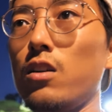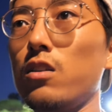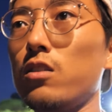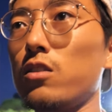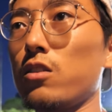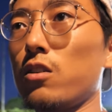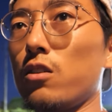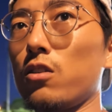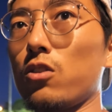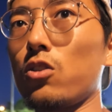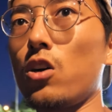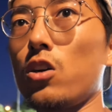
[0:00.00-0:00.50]
It's
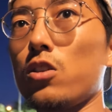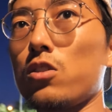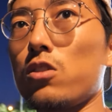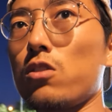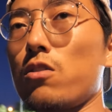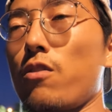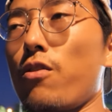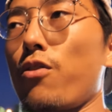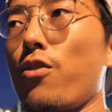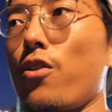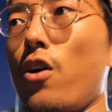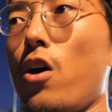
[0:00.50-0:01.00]
going to
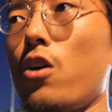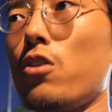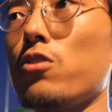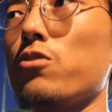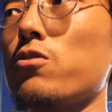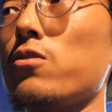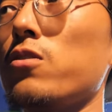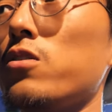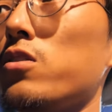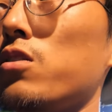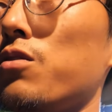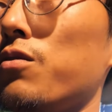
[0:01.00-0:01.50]
cost
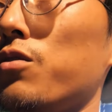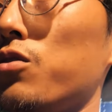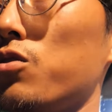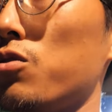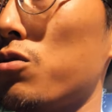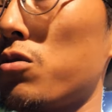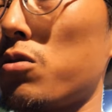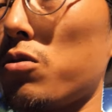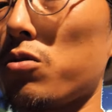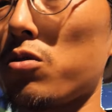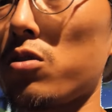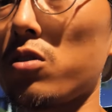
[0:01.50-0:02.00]
thousands of
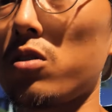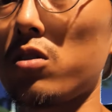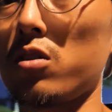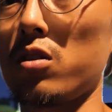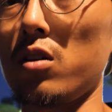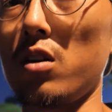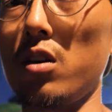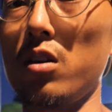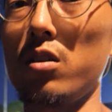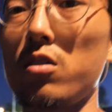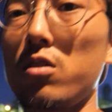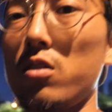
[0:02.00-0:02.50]
euros.
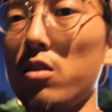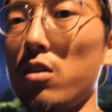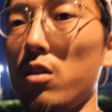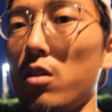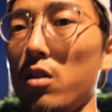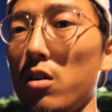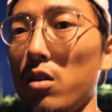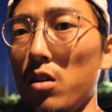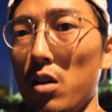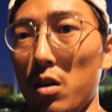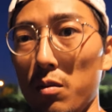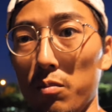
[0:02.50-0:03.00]
It's
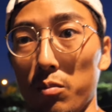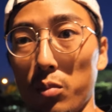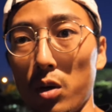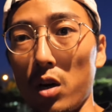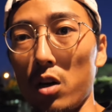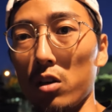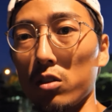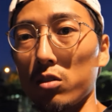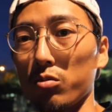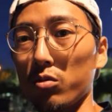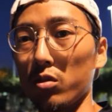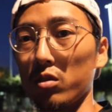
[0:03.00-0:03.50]

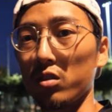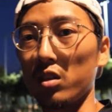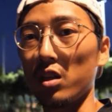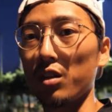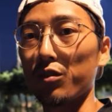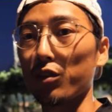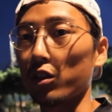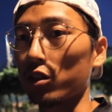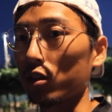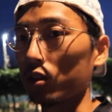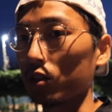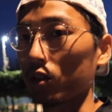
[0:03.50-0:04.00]
impossible.
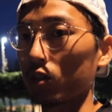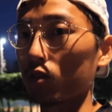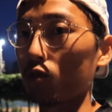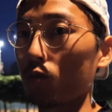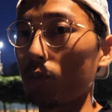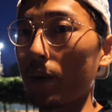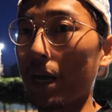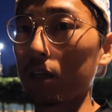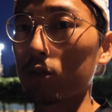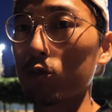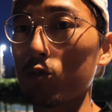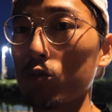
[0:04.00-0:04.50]
Never going to go
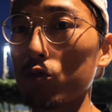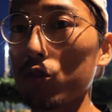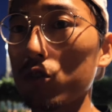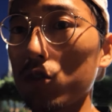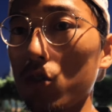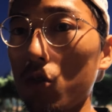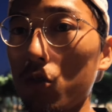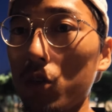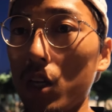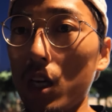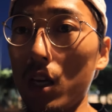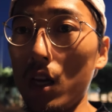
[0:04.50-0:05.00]
back to
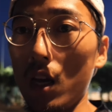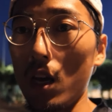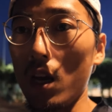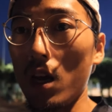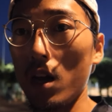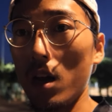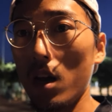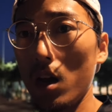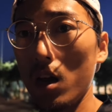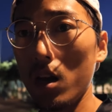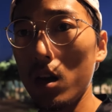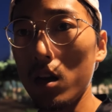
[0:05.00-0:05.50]
Sony.
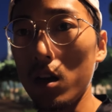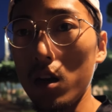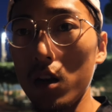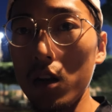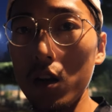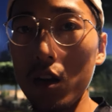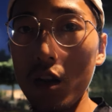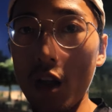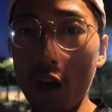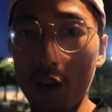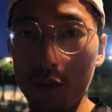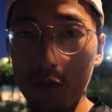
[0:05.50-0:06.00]

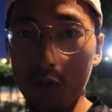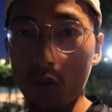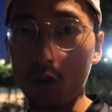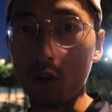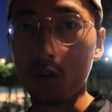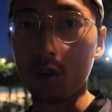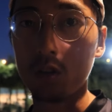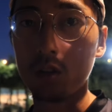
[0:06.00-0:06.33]
Never.